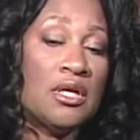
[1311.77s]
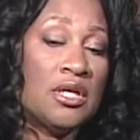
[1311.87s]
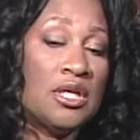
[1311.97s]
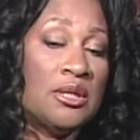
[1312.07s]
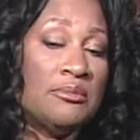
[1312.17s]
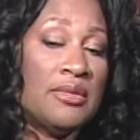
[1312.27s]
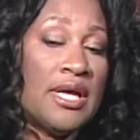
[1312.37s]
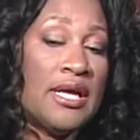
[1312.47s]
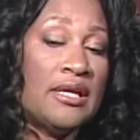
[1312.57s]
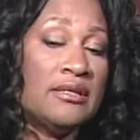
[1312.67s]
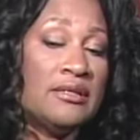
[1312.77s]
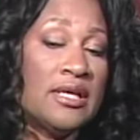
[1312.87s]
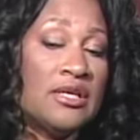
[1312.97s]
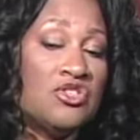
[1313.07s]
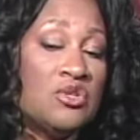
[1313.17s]
um, and
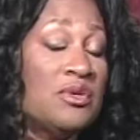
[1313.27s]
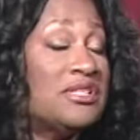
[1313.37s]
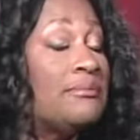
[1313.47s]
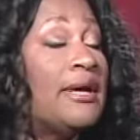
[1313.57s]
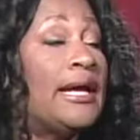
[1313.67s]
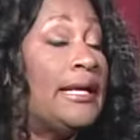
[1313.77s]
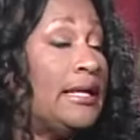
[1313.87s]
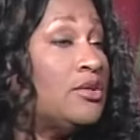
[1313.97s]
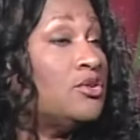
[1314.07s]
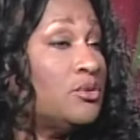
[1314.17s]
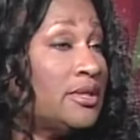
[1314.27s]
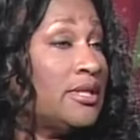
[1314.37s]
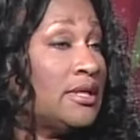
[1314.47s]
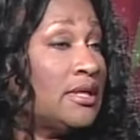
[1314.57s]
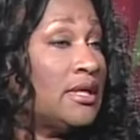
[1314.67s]
uh, she wasn't buying into it.